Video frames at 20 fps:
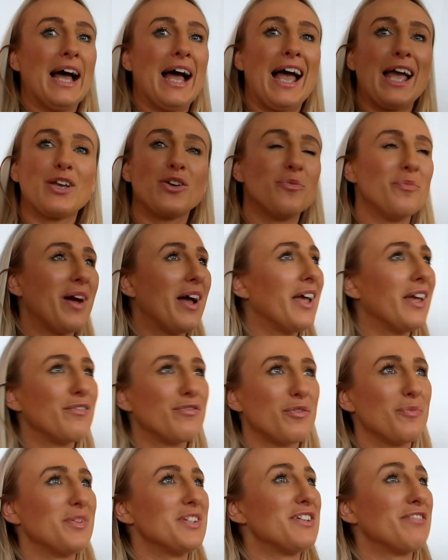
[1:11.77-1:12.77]
I come at it
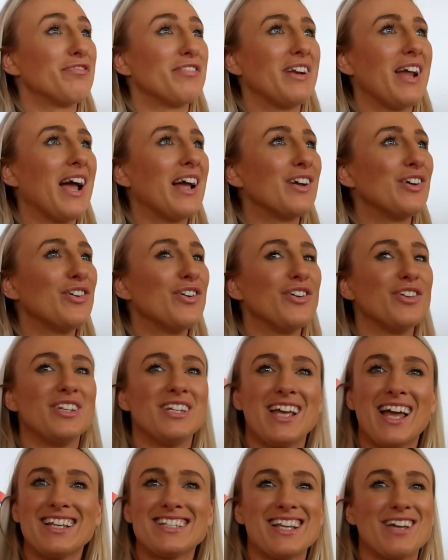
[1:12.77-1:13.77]
from a different angle.
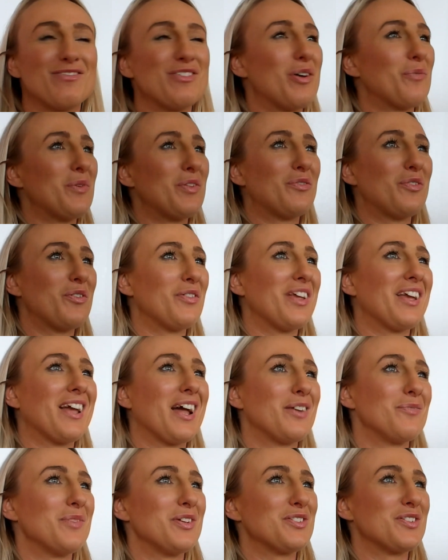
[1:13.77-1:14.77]
Yes, I've not been through the
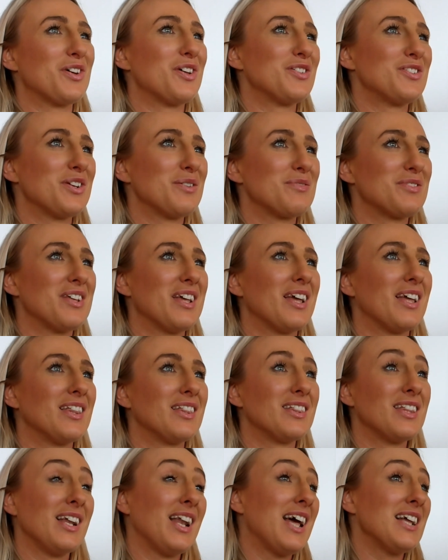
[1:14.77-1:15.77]
academy of scholarships that
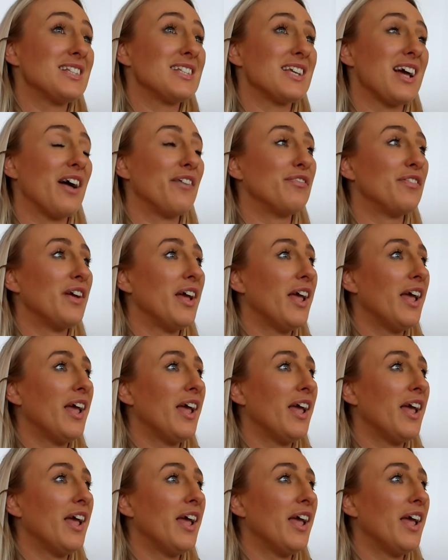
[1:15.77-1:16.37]
the lads have.